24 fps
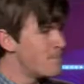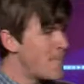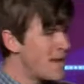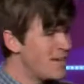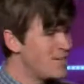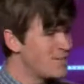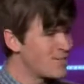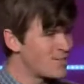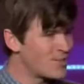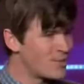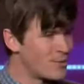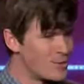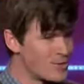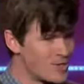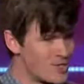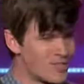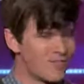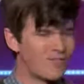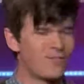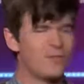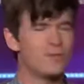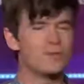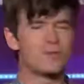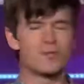Meant to.
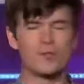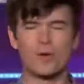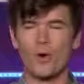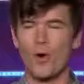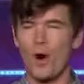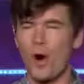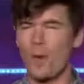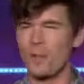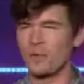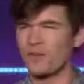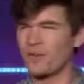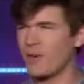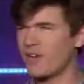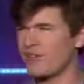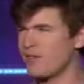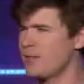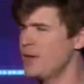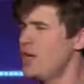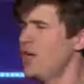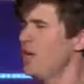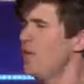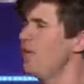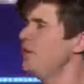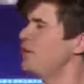Just a few short hops away
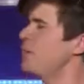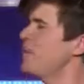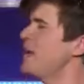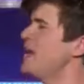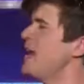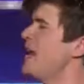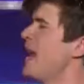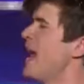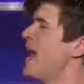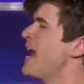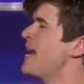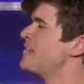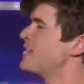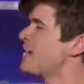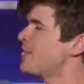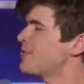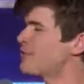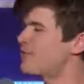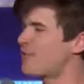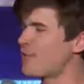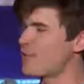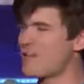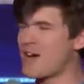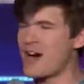from who's been laid
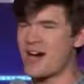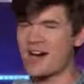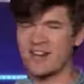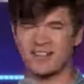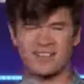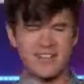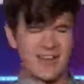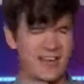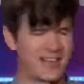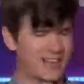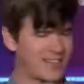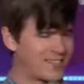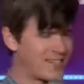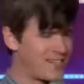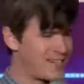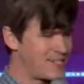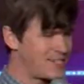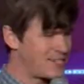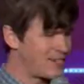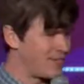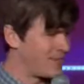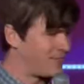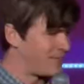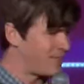out for our
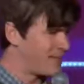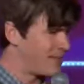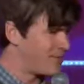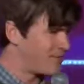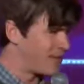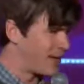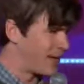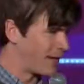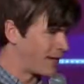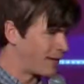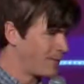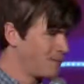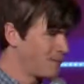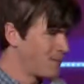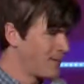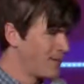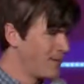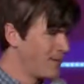delectation this evening.